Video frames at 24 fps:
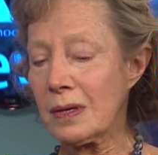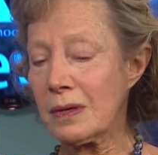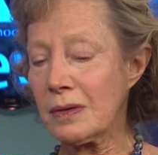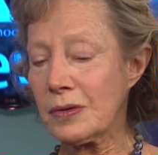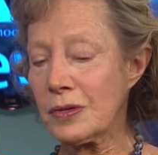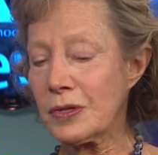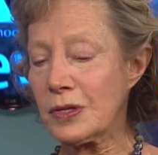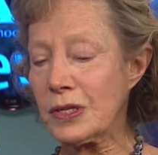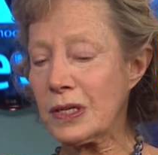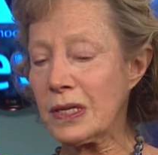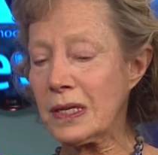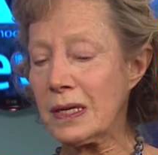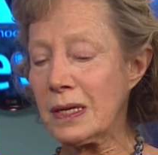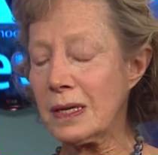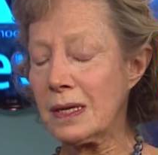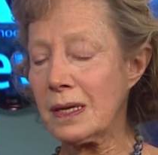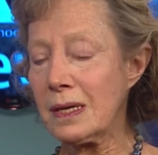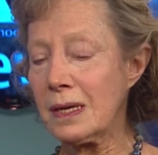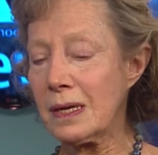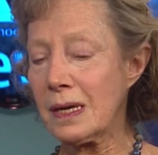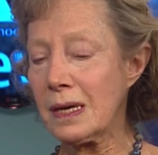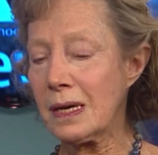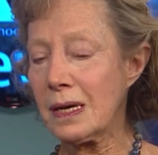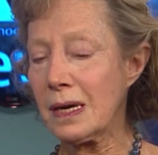
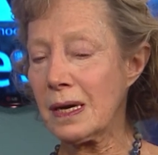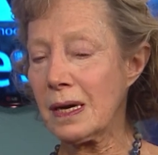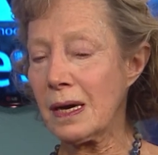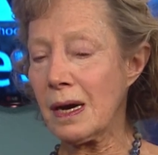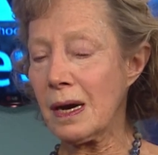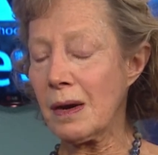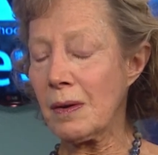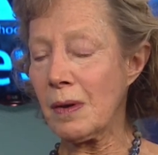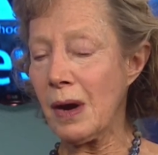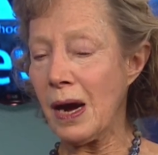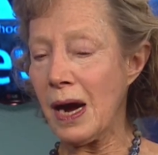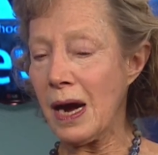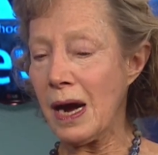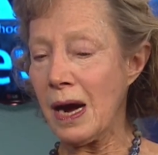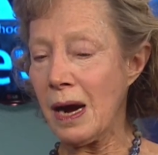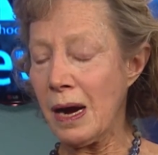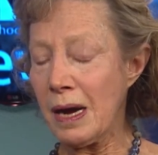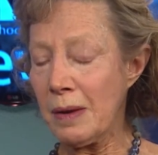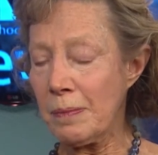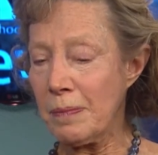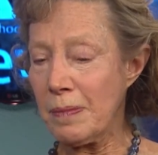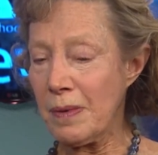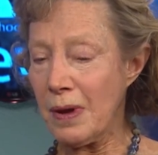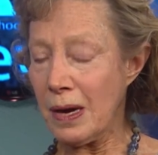she,
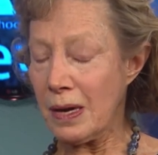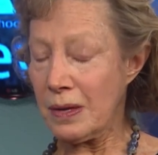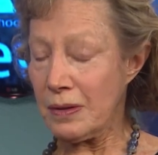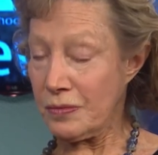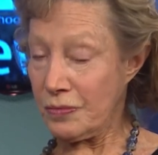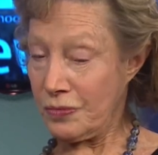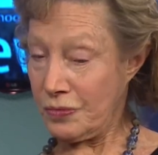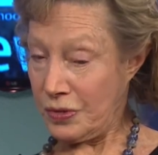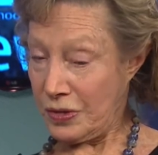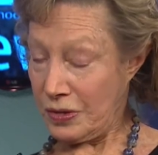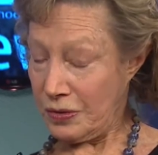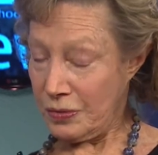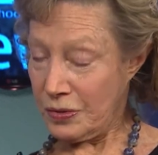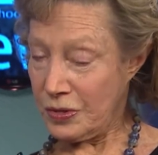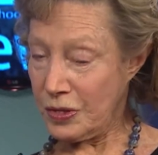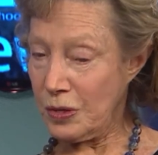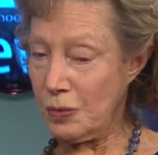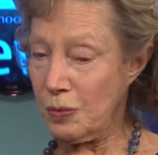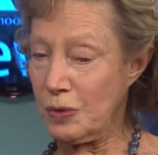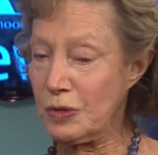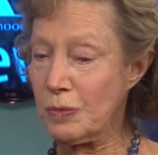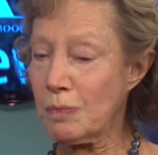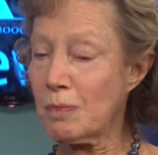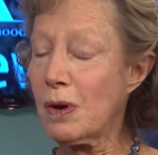I, she,
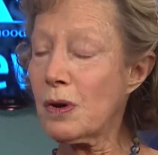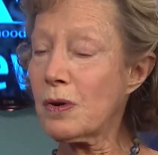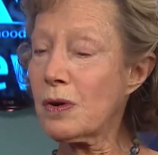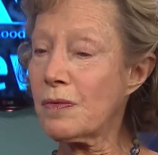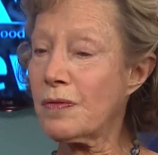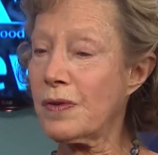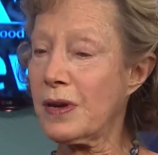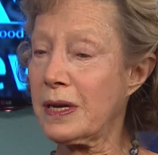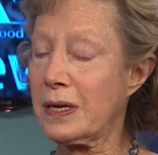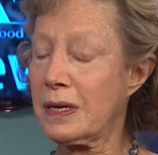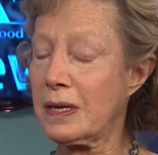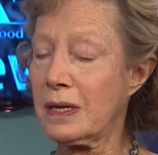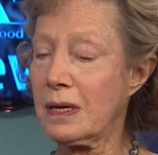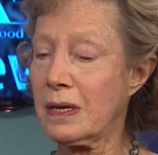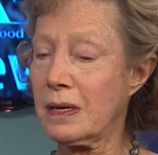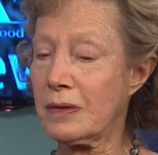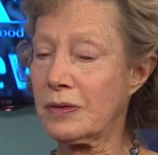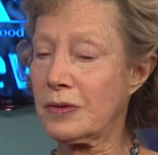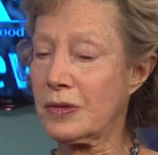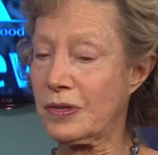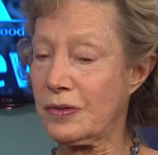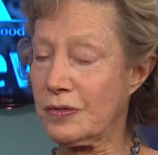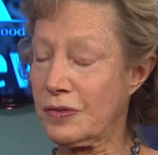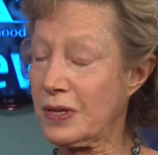she was motivated,
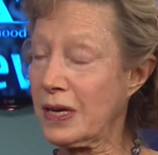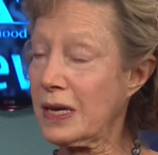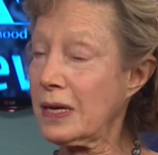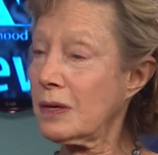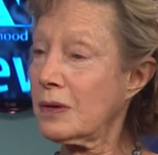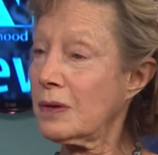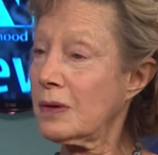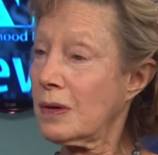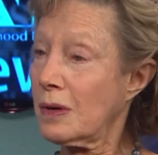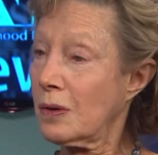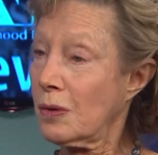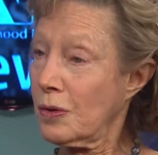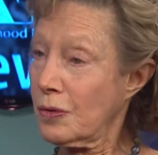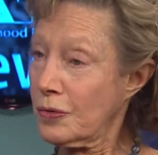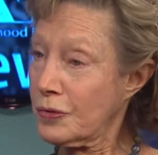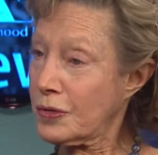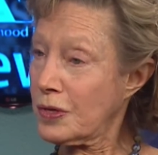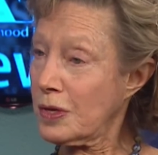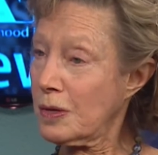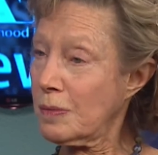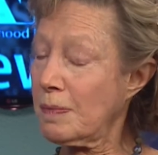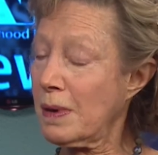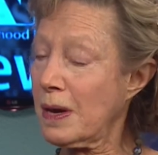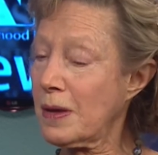she said,
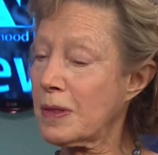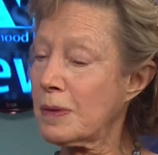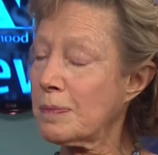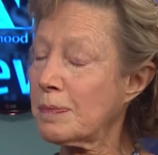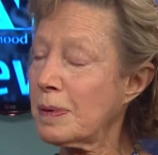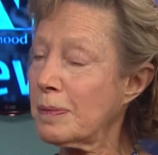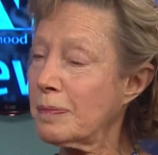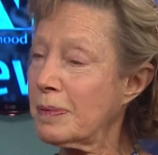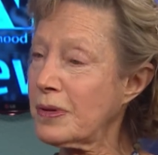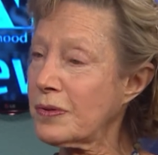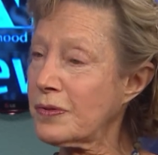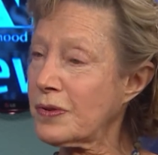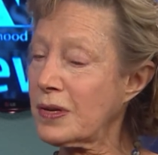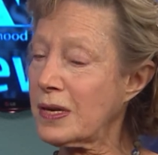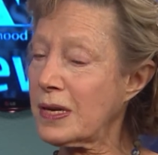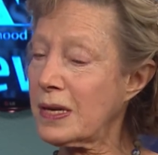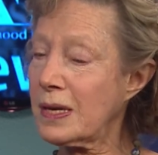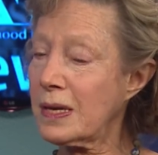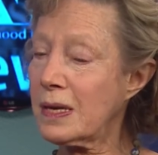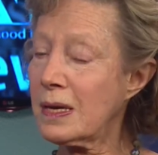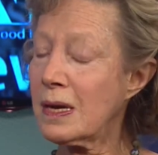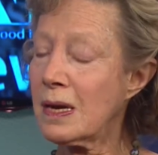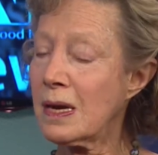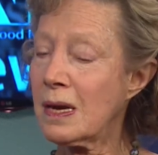also by the
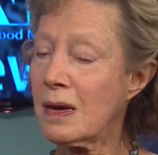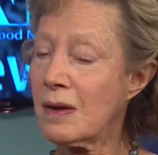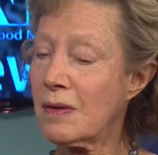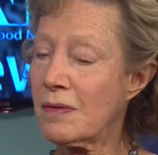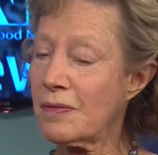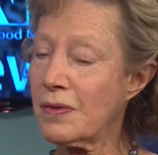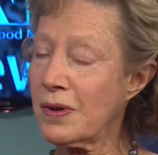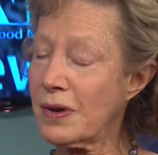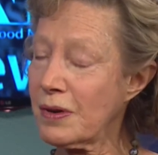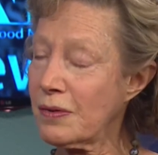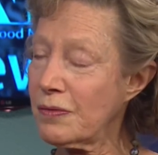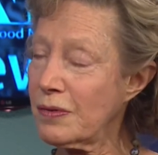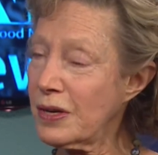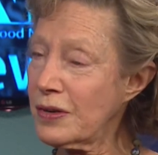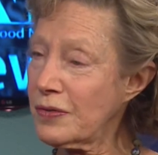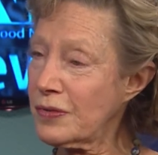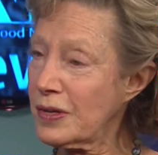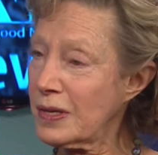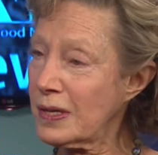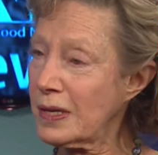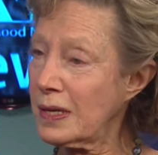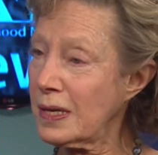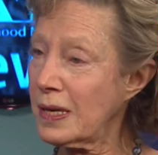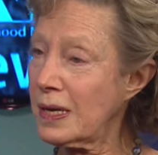publicity very
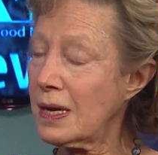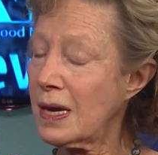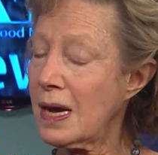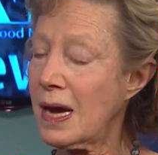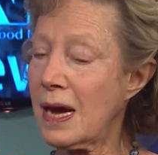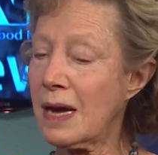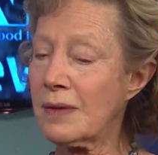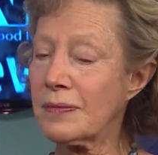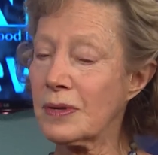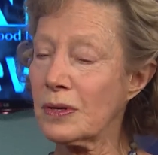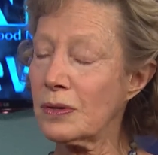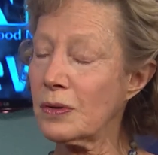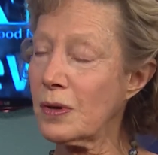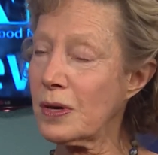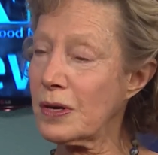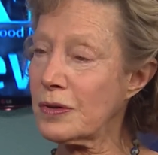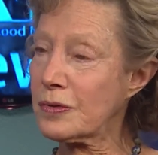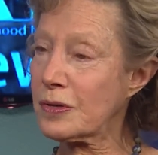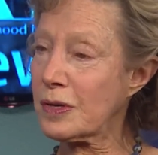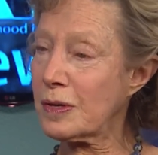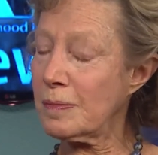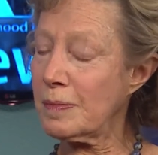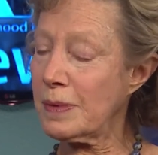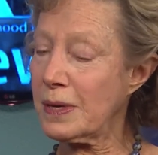recently at the
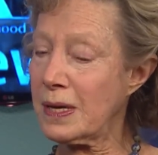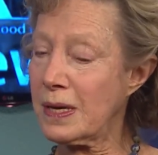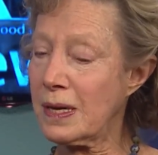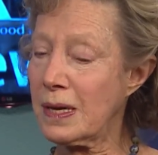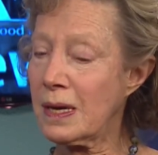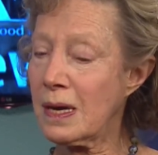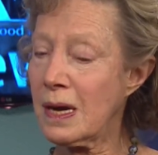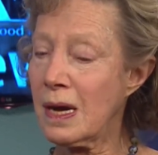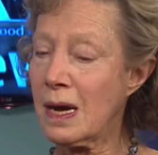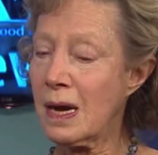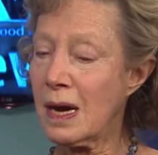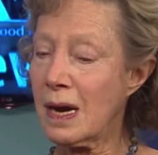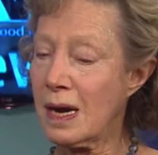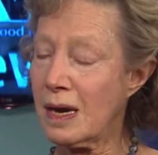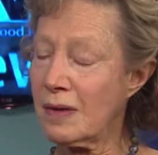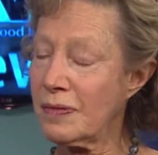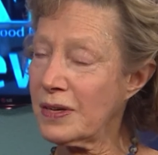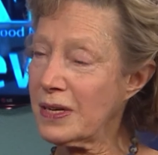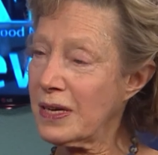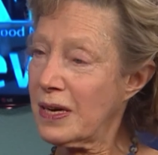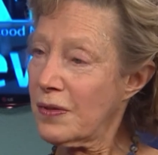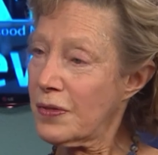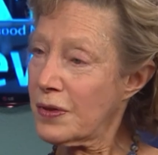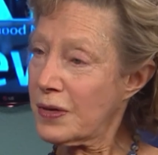Lawyers Committee of
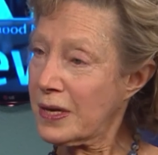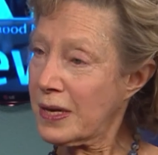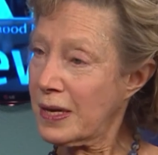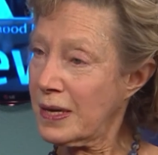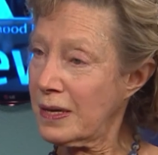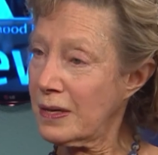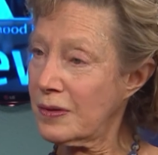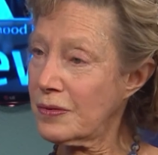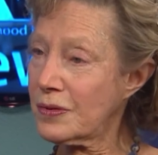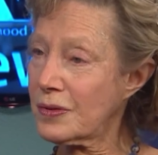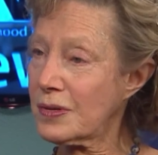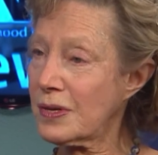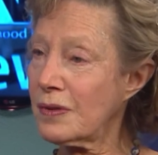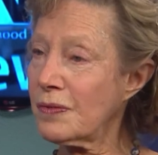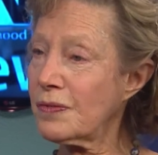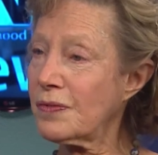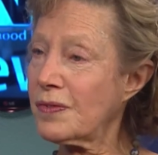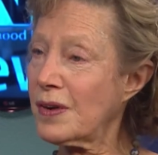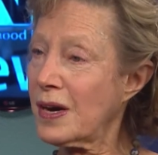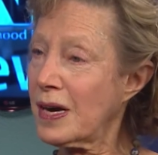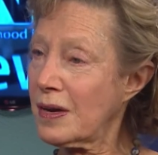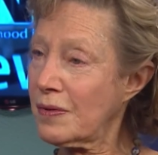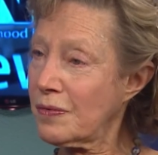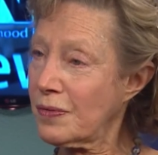another case of
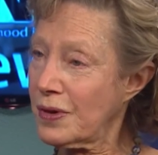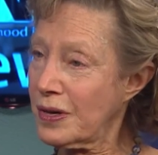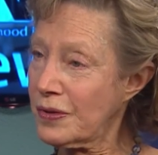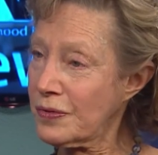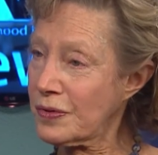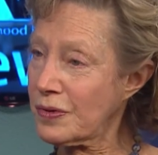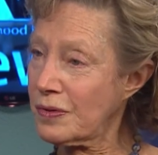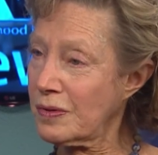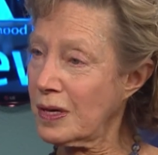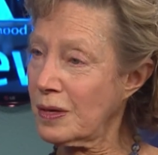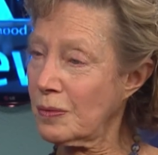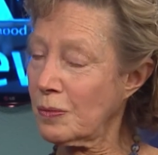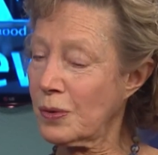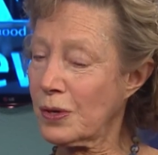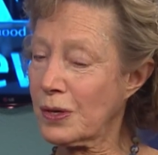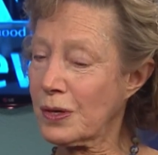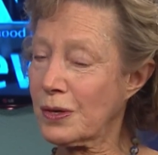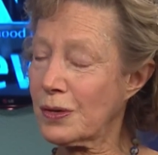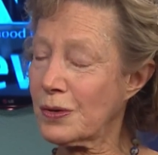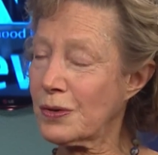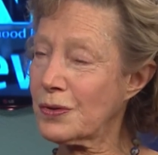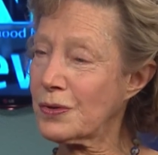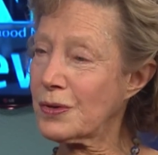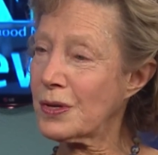five restaurant
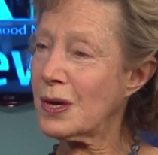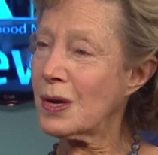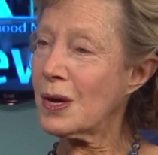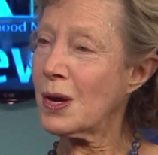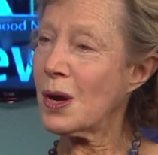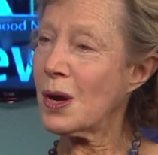workers